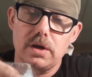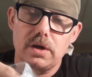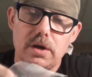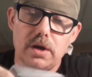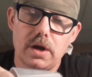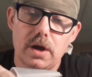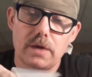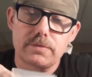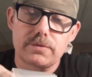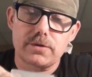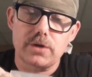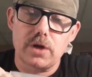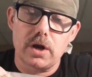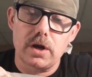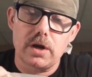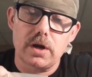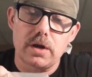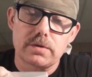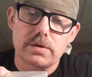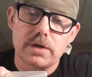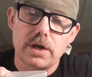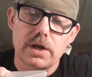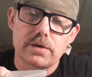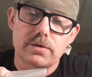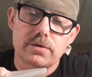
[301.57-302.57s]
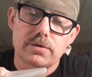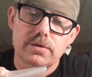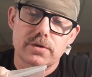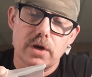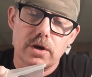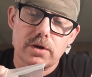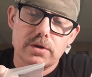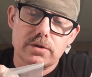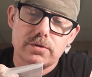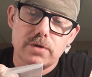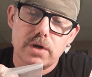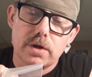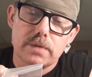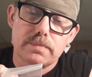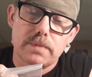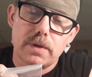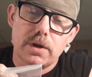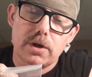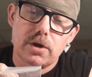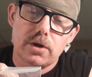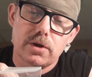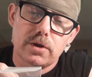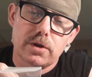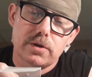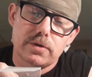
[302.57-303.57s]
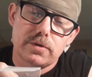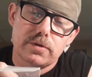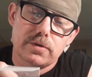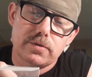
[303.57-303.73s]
I'm sorry, I'm getting starstruck by all this.